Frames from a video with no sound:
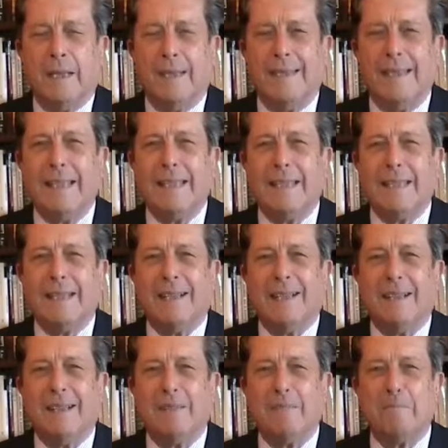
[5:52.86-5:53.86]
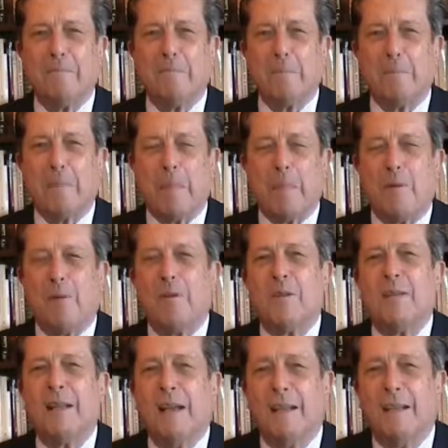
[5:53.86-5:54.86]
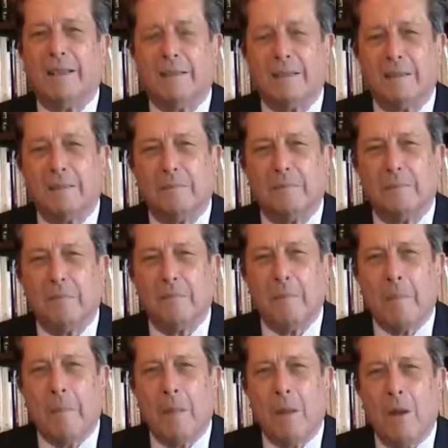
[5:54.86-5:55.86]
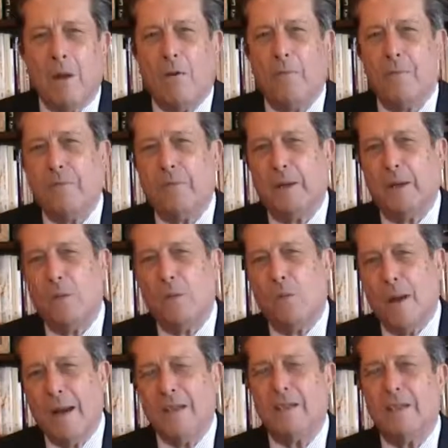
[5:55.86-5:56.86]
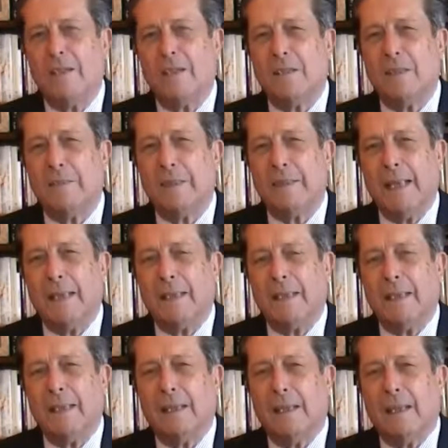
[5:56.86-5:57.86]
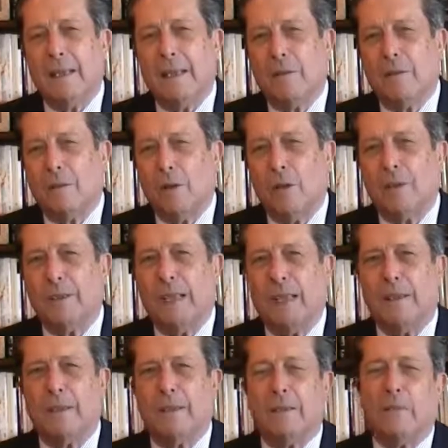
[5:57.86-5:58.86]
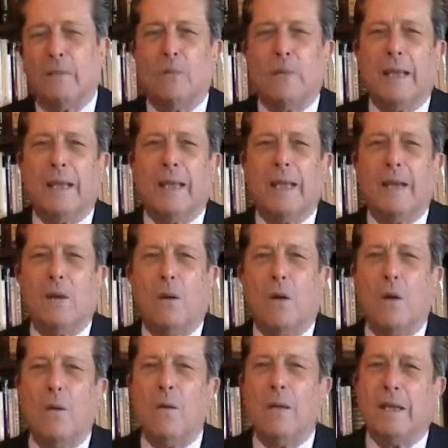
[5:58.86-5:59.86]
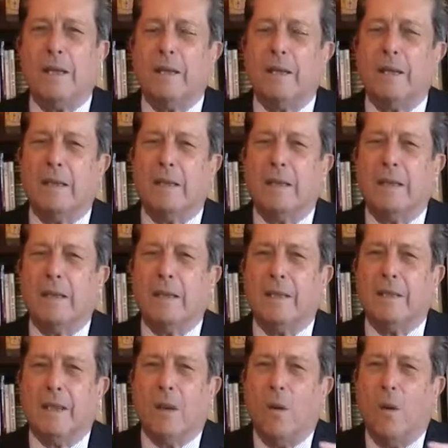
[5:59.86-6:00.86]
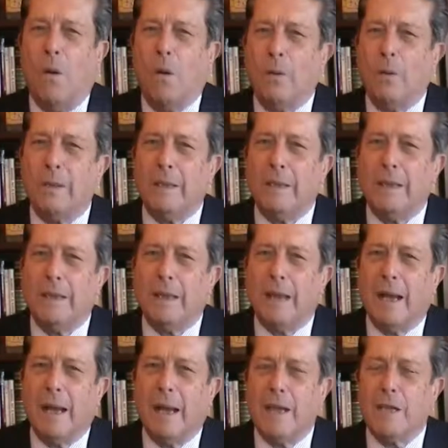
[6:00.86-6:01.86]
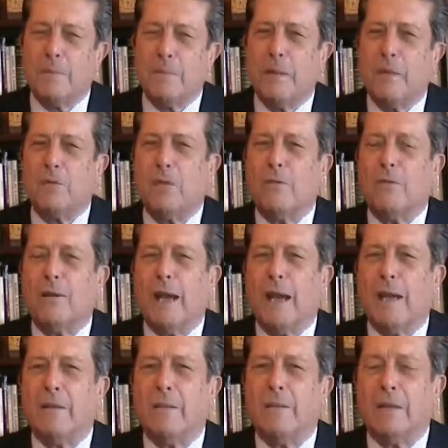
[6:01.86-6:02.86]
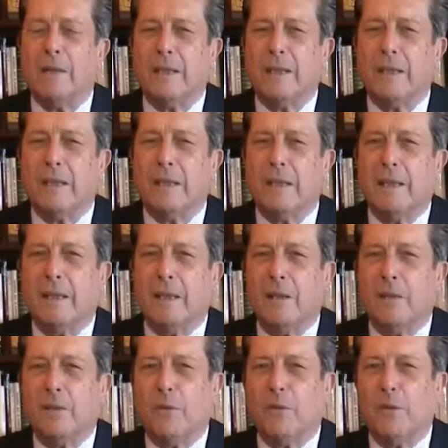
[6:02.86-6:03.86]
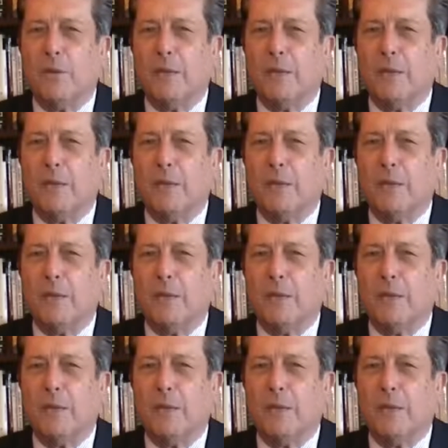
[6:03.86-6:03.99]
This result of one system that thought that we can only see all the aspects of life through